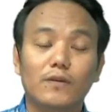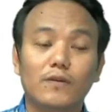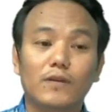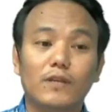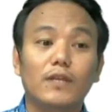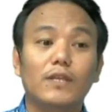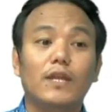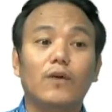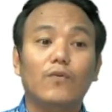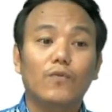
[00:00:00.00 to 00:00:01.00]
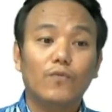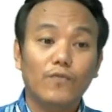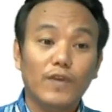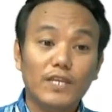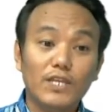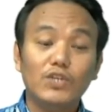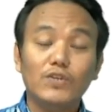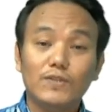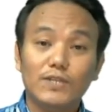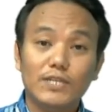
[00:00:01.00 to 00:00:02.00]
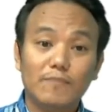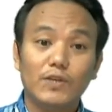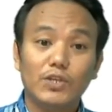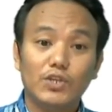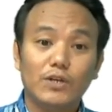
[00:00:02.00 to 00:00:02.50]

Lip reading: Right. Now, variations in temperature,